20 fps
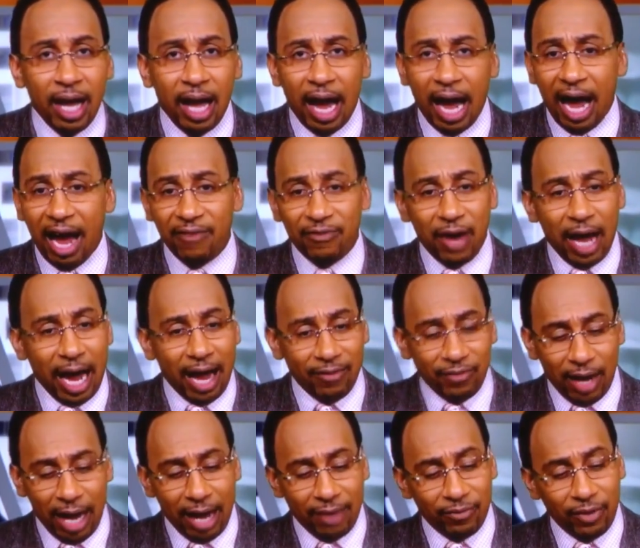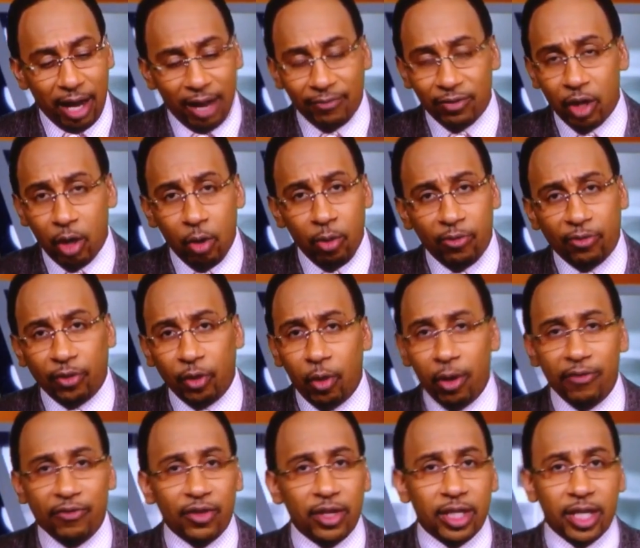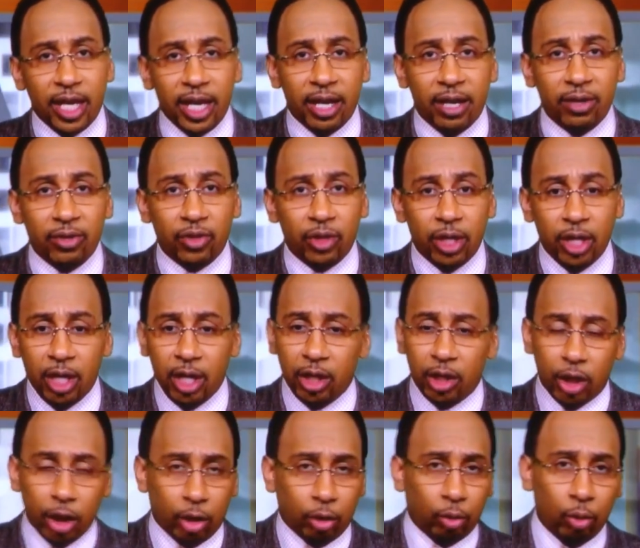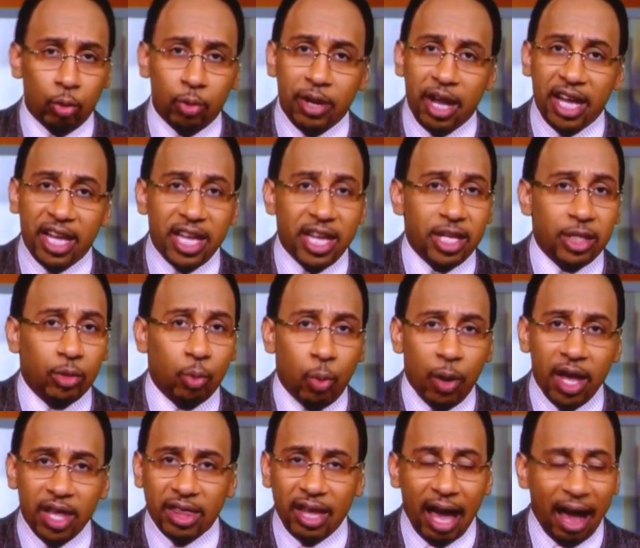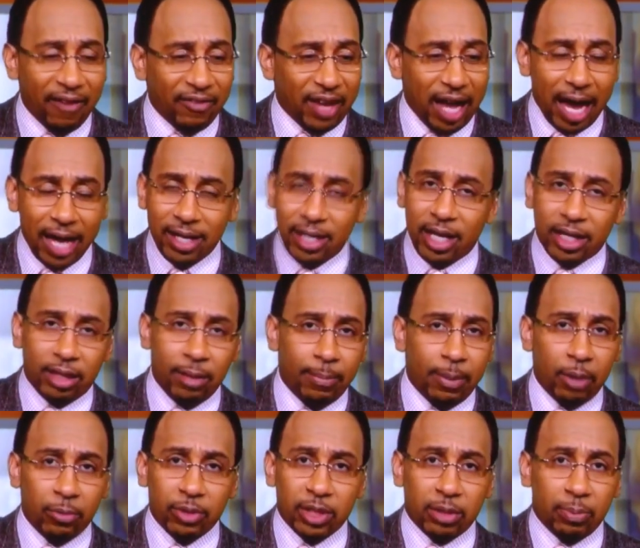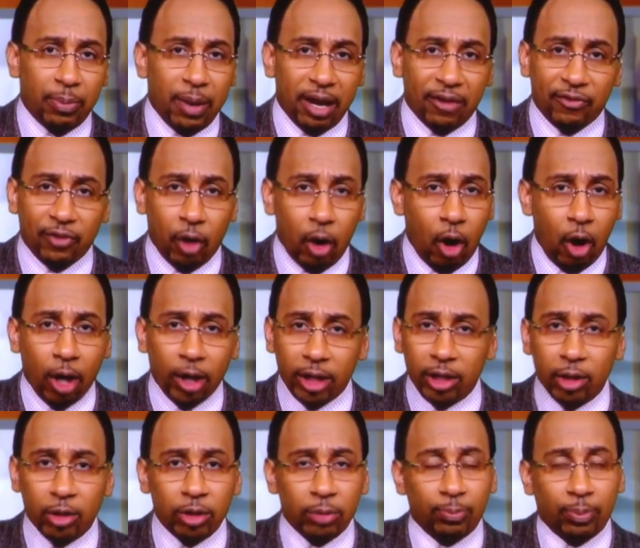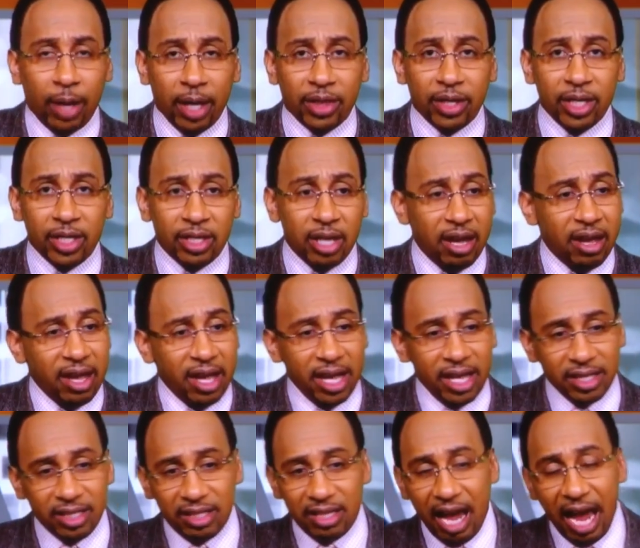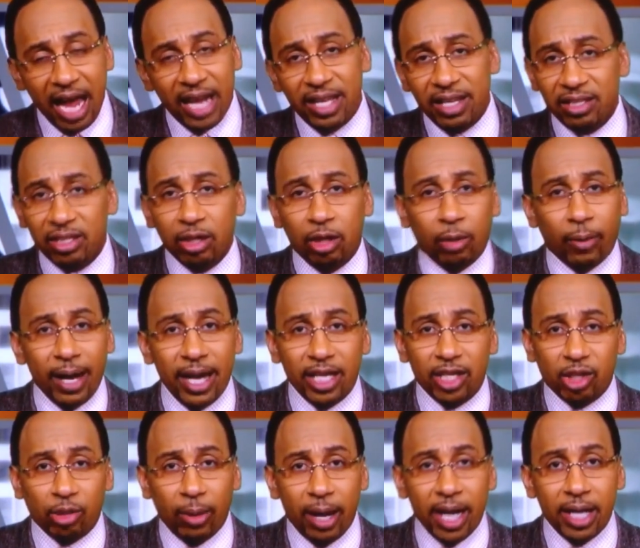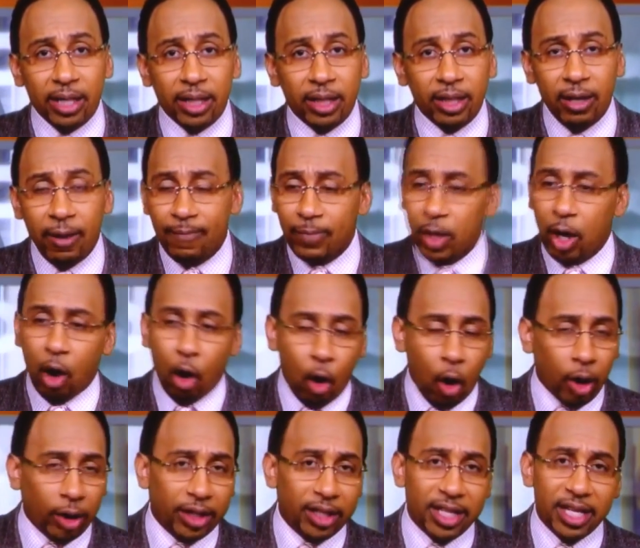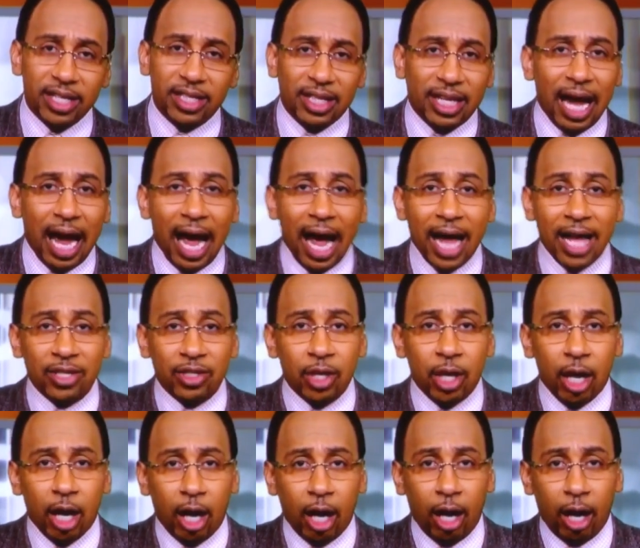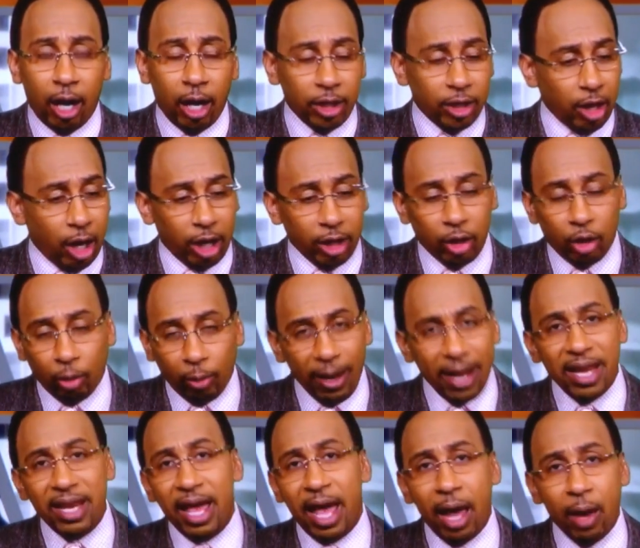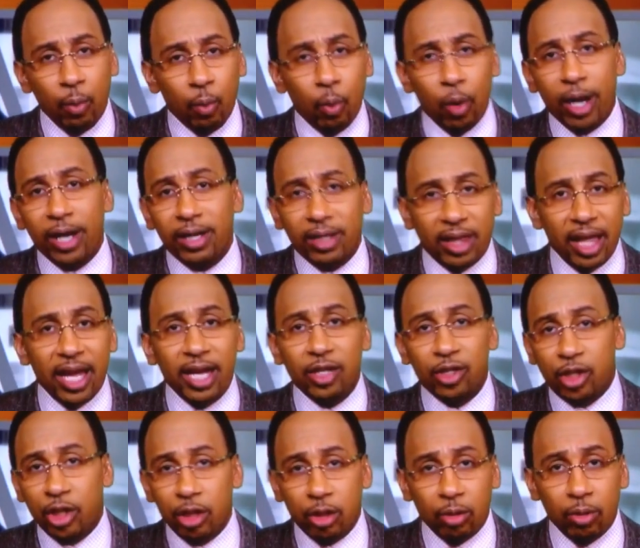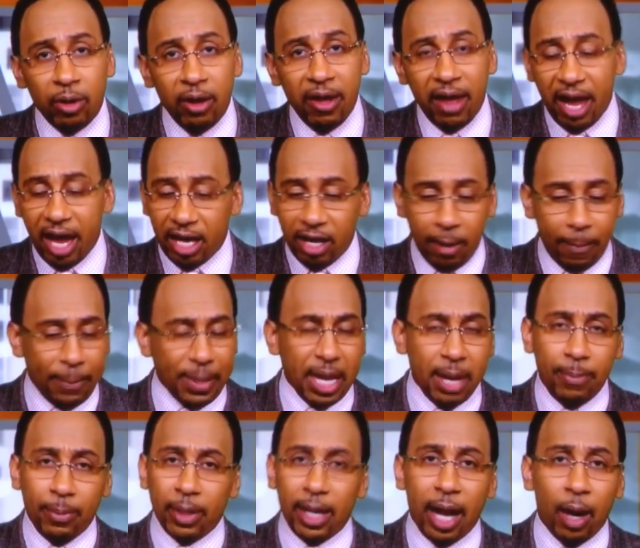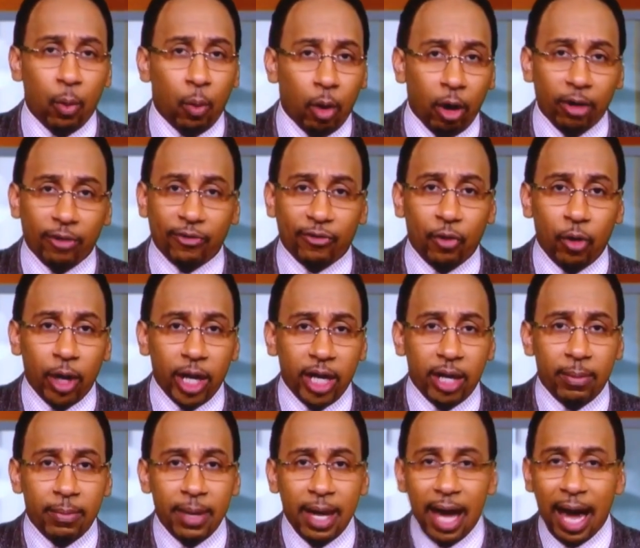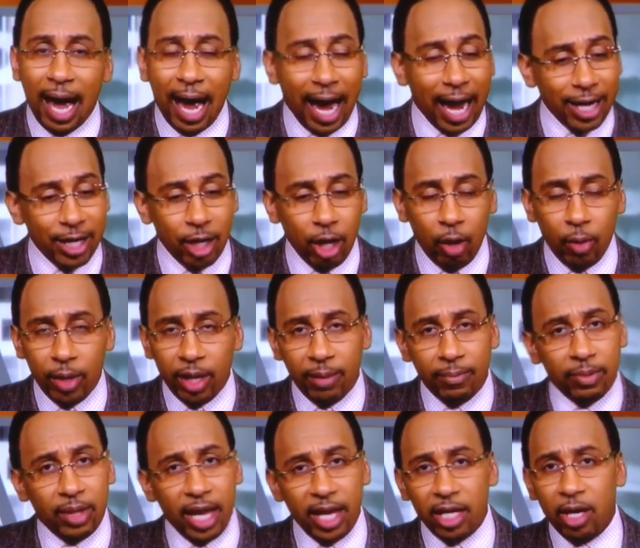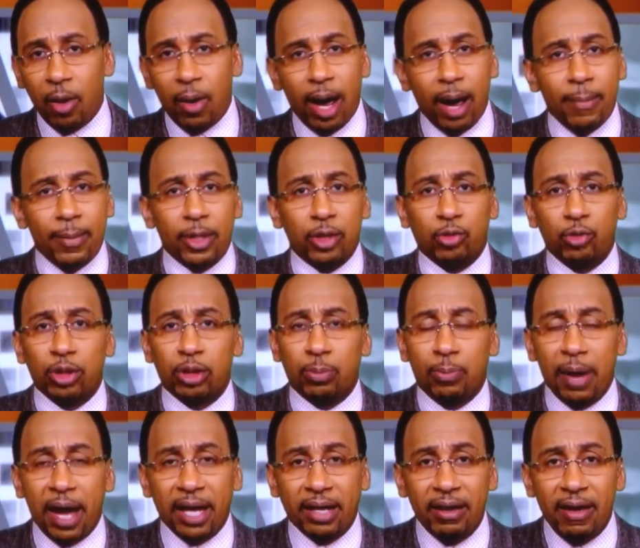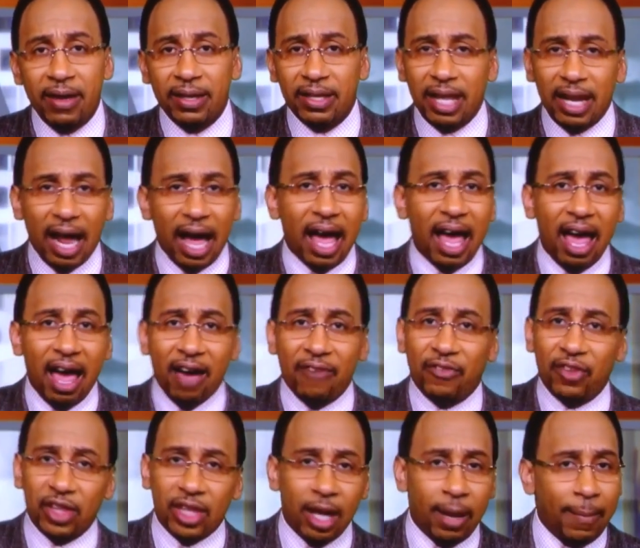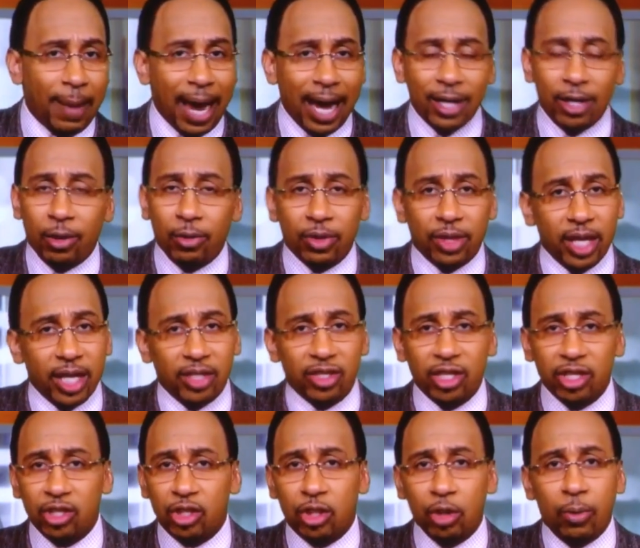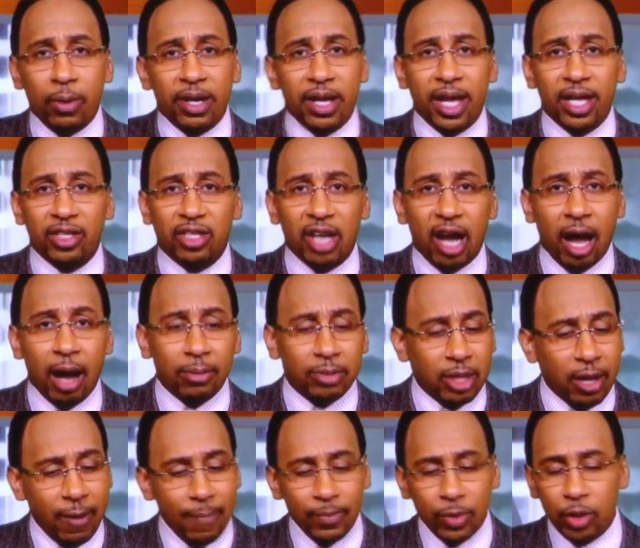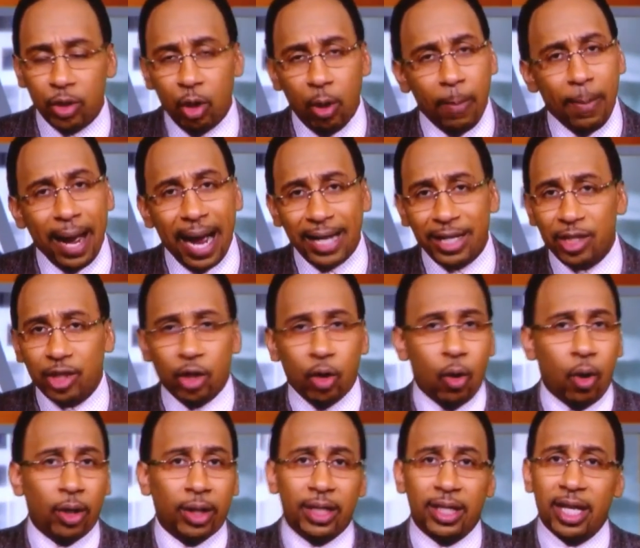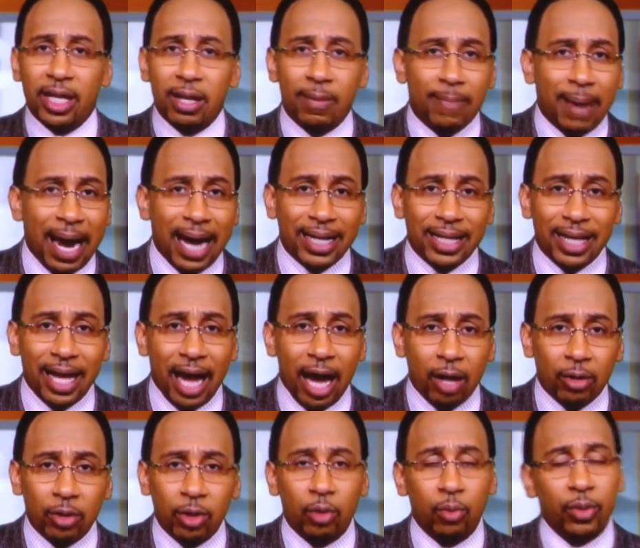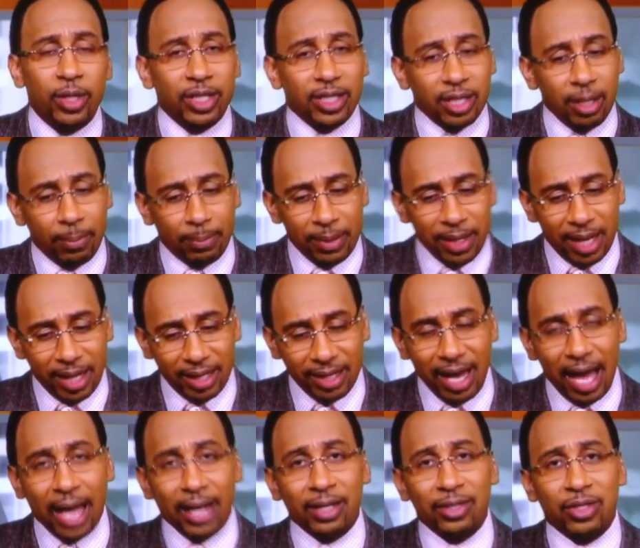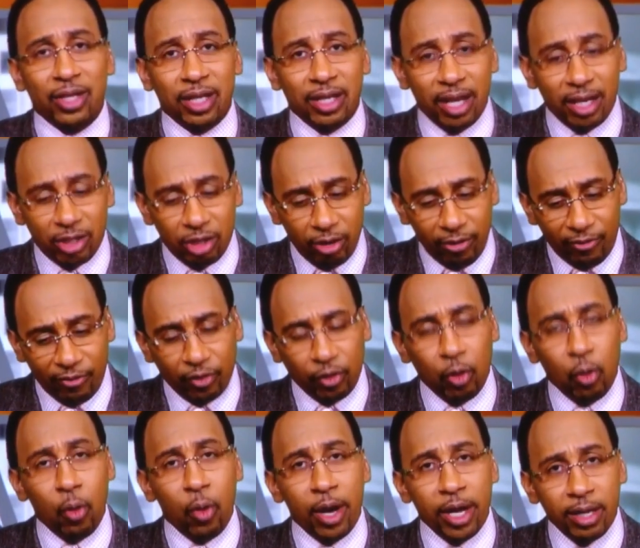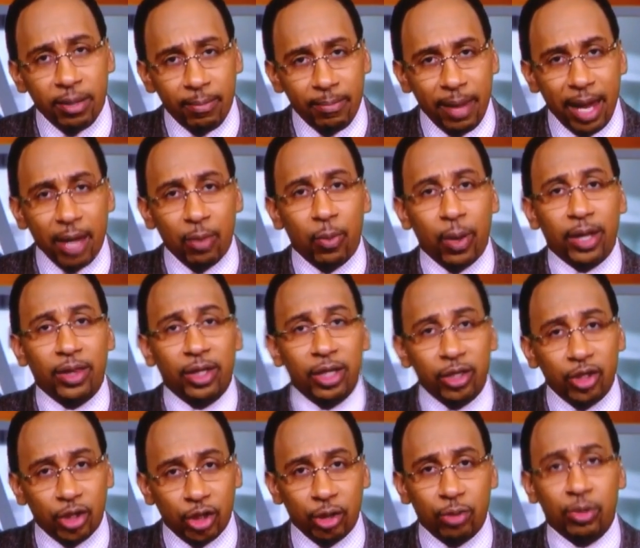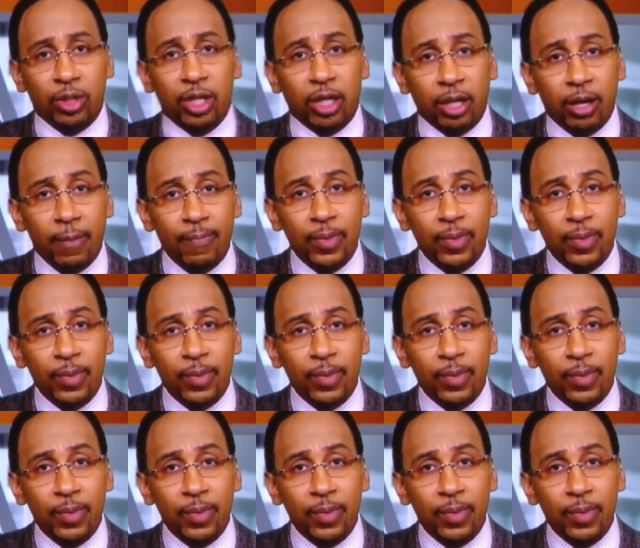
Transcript: I've known Floyd for years. The crew that he's with, I've got nothing but respect for all of those brothers. His daddy's a great trainer. All of these guys are great at what they do. And the people that work for him, I know him. They know how much respect that I have for them. I know they're just doing their jobs. Nobody's calling anybody out. We're simply acknowledging that you're Floyd Mayweather Jr.